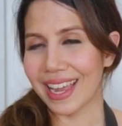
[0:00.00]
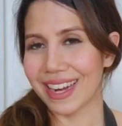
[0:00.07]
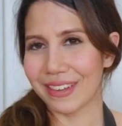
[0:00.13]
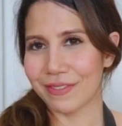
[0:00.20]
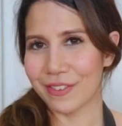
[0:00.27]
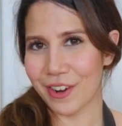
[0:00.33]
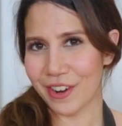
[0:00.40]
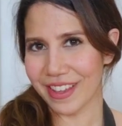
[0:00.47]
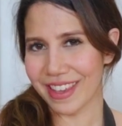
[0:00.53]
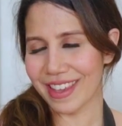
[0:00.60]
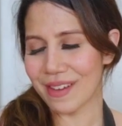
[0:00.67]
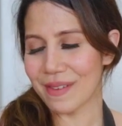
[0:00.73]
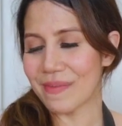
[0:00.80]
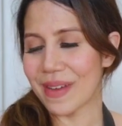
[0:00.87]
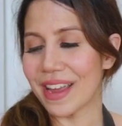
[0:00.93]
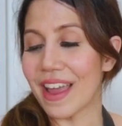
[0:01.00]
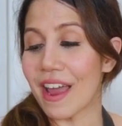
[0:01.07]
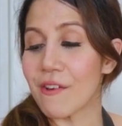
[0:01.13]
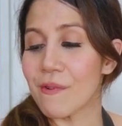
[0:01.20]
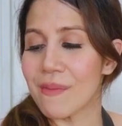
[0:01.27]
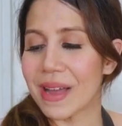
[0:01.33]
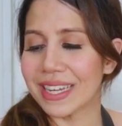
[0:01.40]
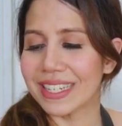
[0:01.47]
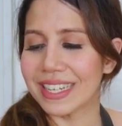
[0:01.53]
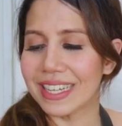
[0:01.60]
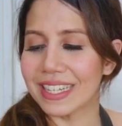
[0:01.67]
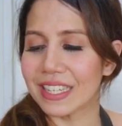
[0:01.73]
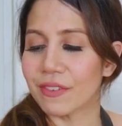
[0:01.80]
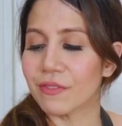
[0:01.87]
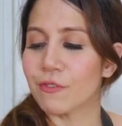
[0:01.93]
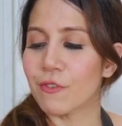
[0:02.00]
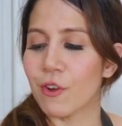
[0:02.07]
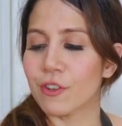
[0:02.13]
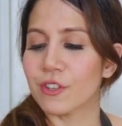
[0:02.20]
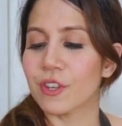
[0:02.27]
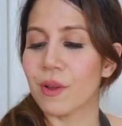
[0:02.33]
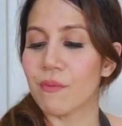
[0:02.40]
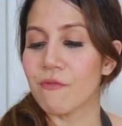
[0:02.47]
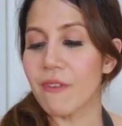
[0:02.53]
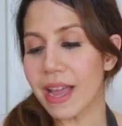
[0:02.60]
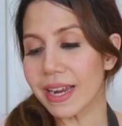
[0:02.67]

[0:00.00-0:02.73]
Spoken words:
And I've got here my aromatics. I've got some